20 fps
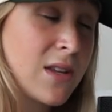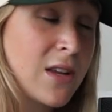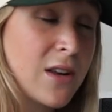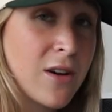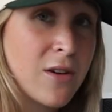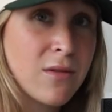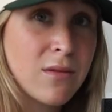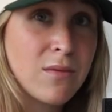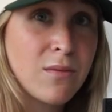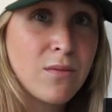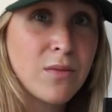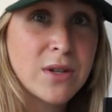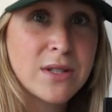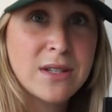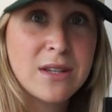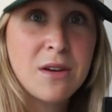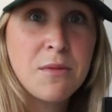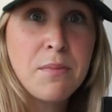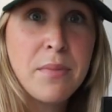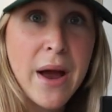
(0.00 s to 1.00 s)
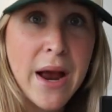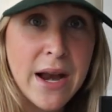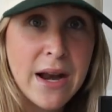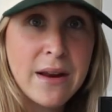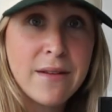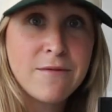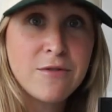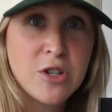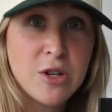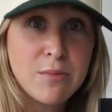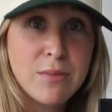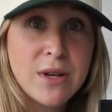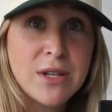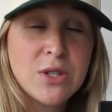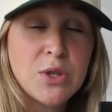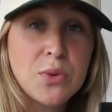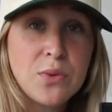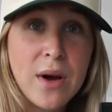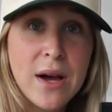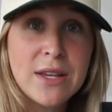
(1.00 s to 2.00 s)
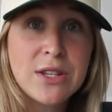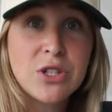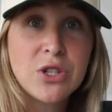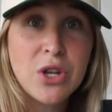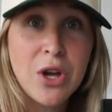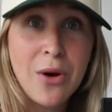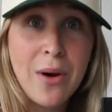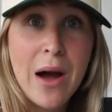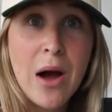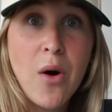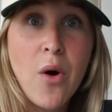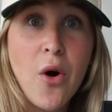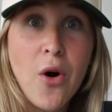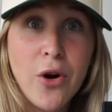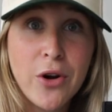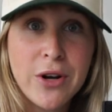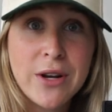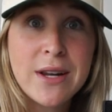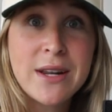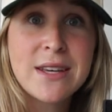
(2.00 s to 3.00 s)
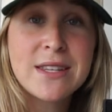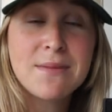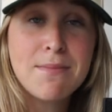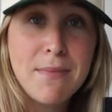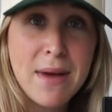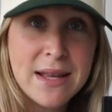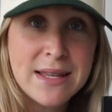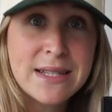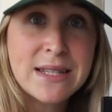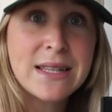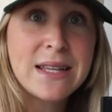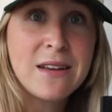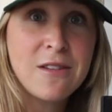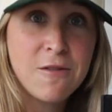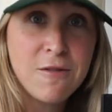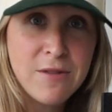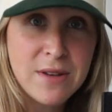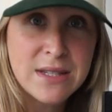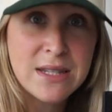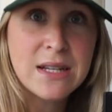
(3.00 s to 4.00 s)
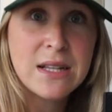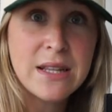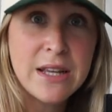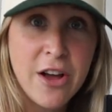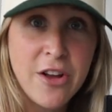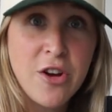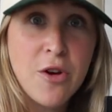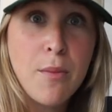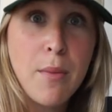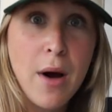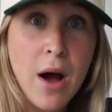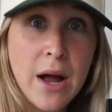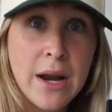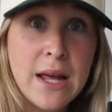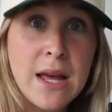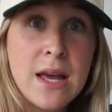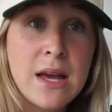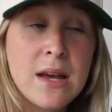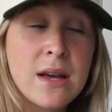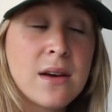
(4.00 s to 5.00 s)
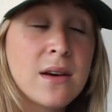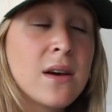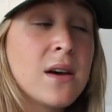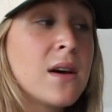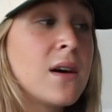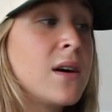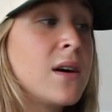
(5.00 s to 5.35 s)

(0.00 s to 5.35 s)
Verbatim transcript: you know, was a competitive gymnast, you guys know how hard it is mentally and physically on your body.